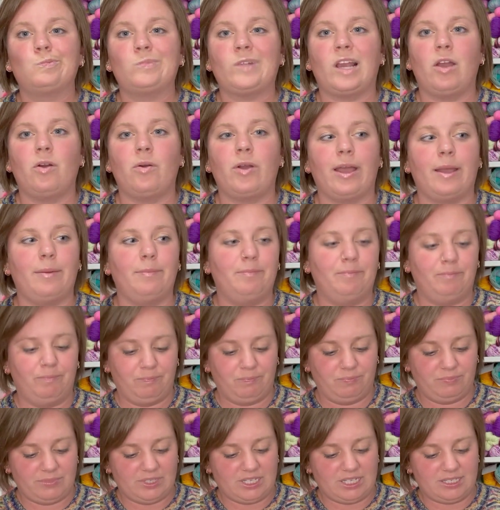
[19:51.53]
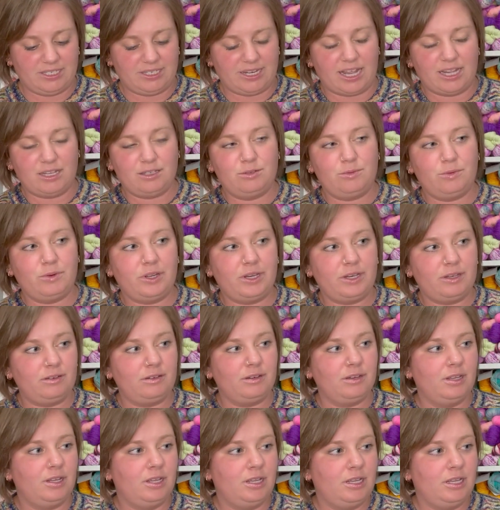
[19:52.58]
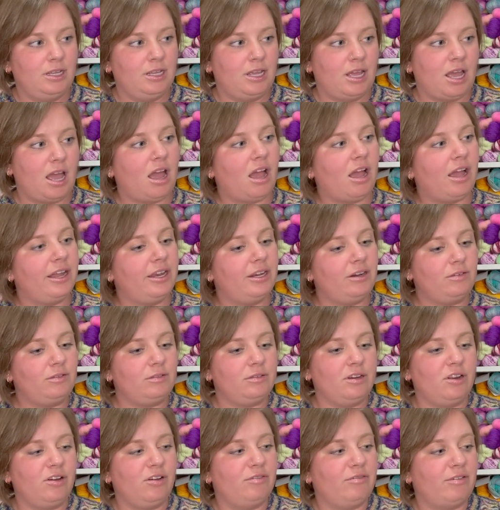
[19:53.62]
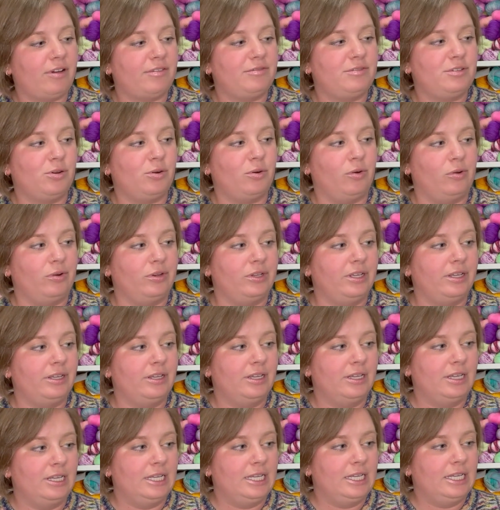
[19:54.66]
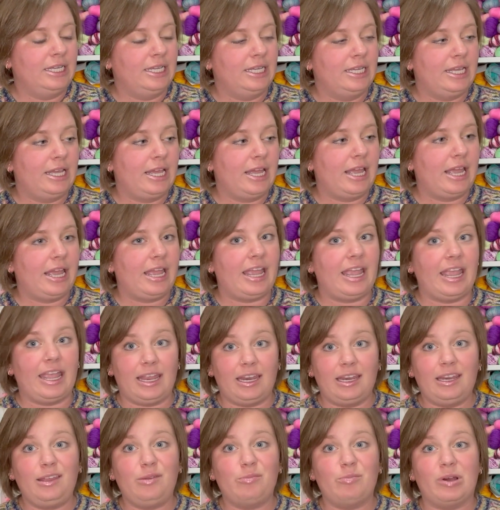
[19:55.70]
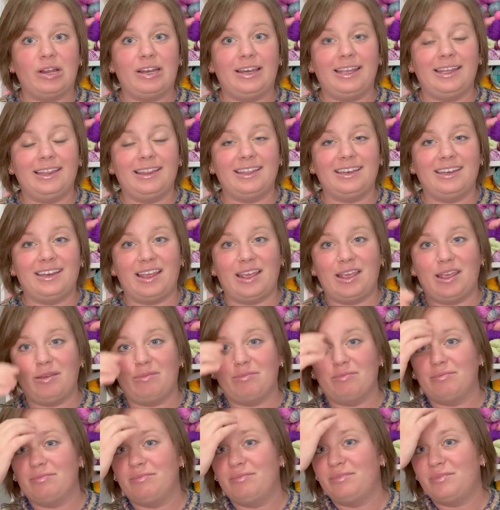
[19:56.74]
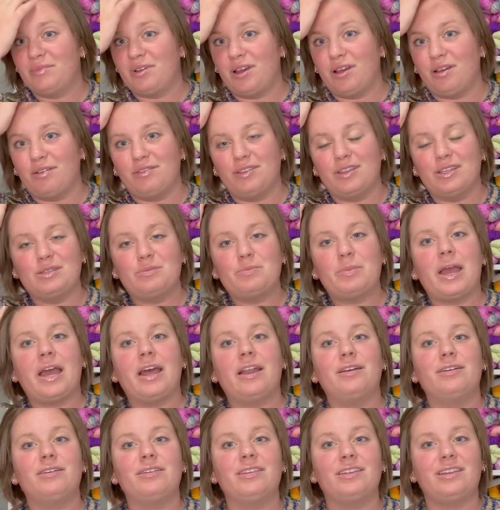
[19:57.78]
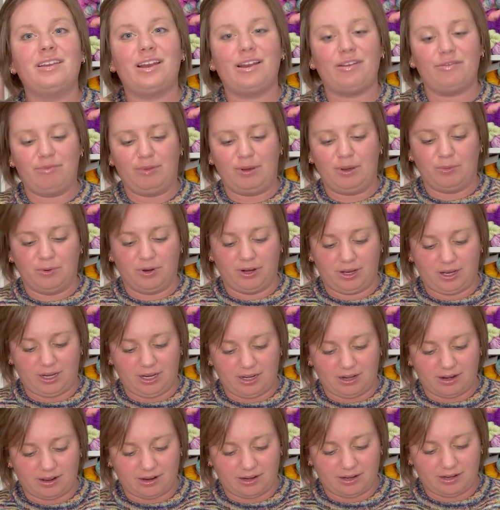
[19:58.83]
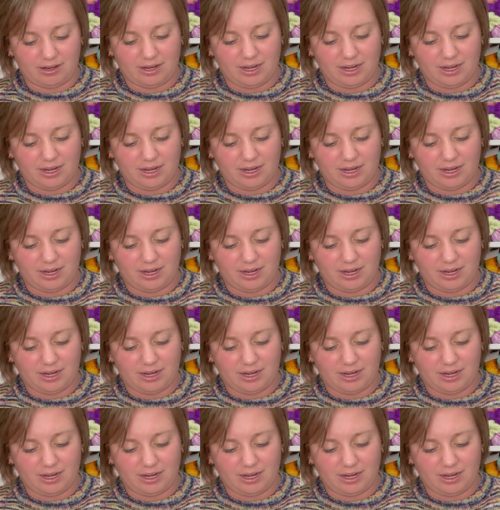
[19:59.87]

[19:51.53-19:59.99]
Okay, this next one, I don't know if I've told anybody the name of this pattern that I've been working on.